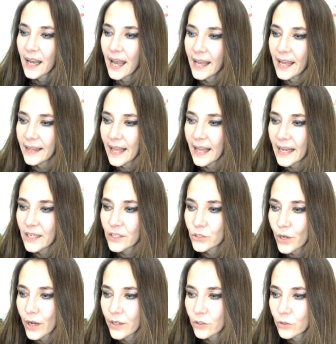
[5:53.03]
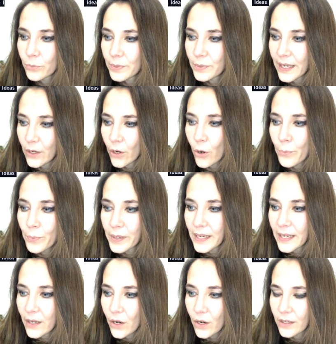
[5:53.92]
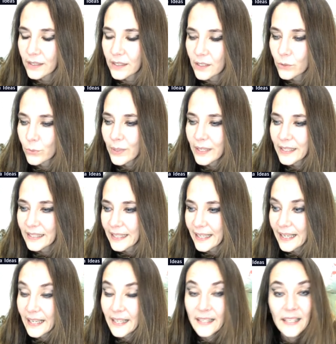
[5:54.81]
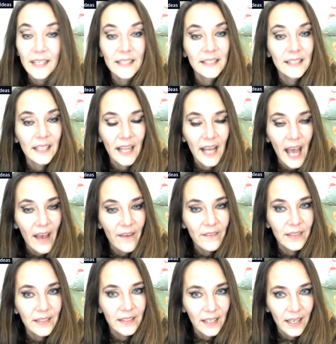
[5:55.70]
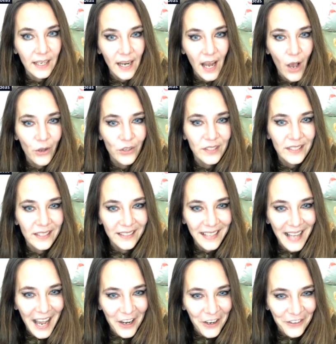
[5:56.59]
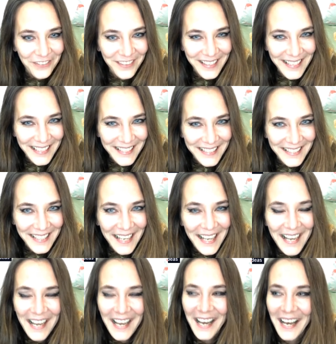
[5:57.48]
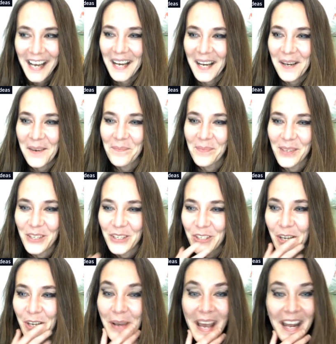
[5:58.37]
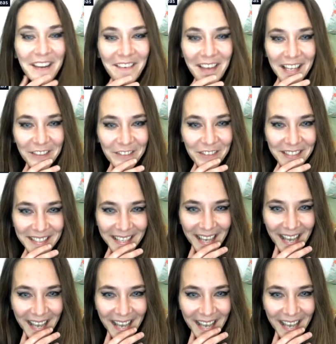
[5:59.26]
and then it's going to be an opening on the 28th. I still haven't announced none of this. So anyway, it was